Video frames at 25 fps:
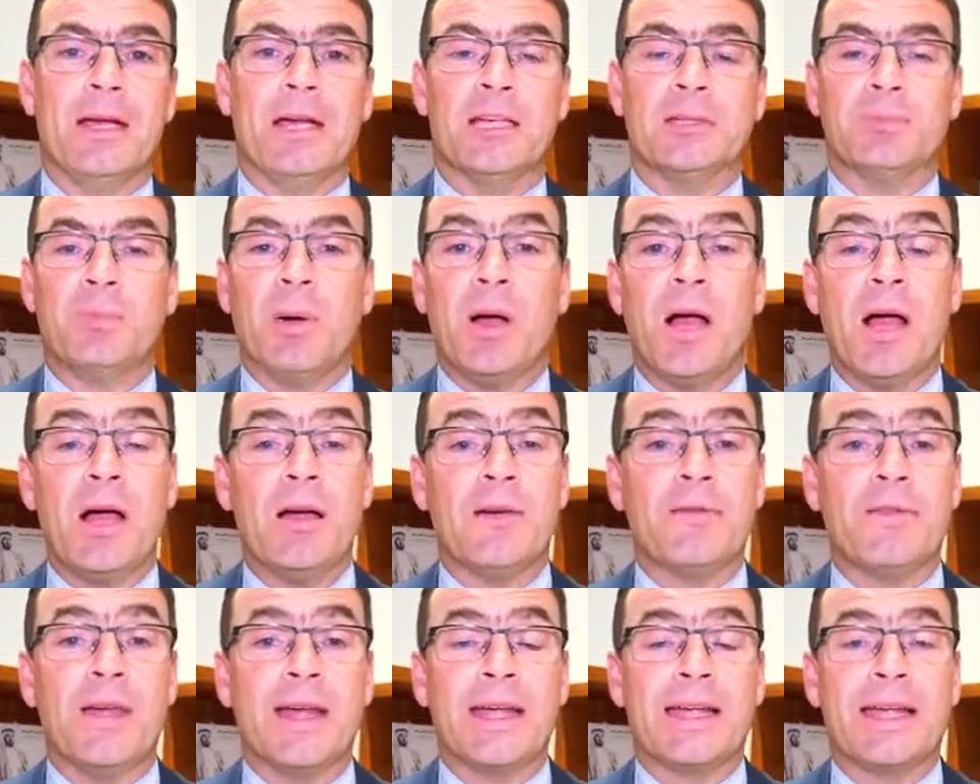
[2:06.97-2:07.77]
As
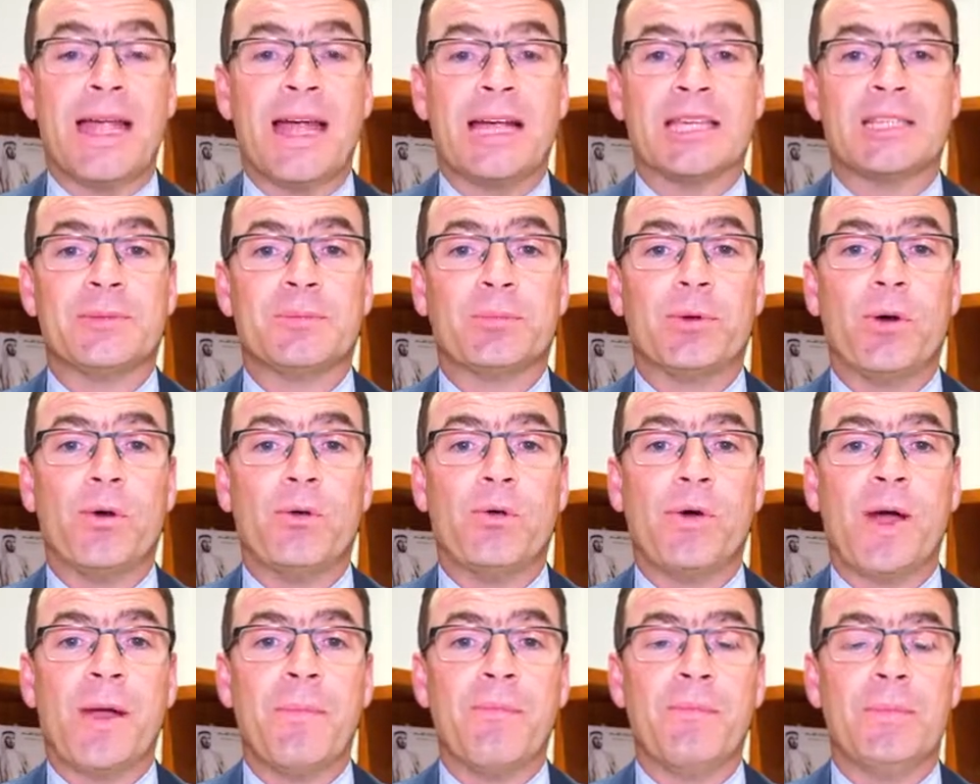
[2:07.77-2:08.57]
part of their CAS
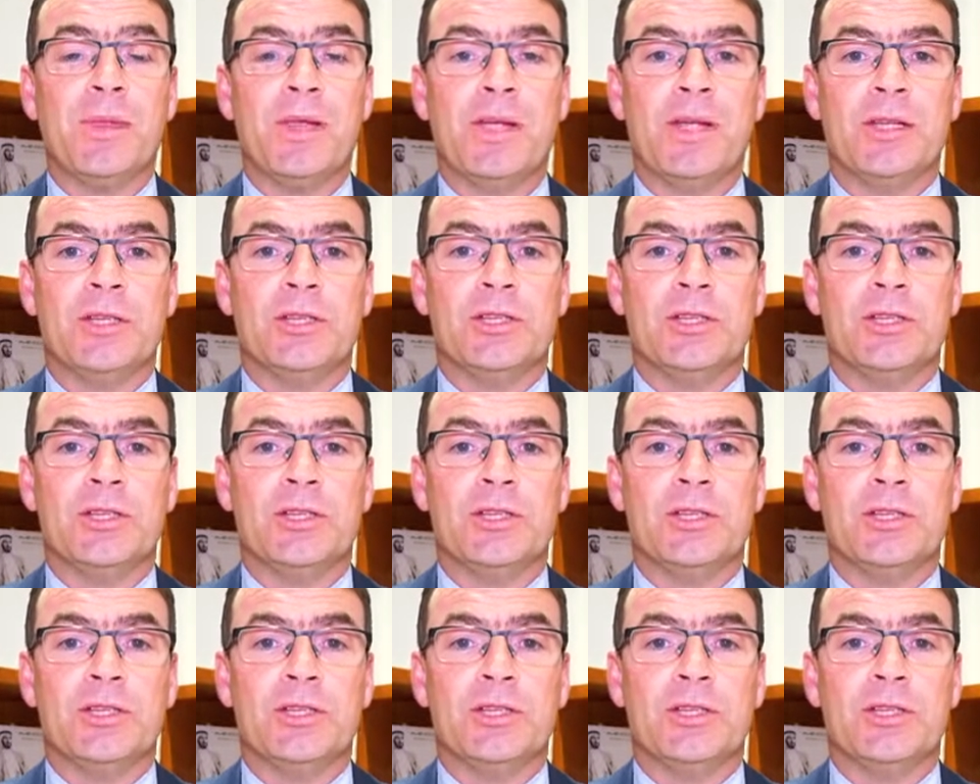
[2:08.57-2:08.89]
program,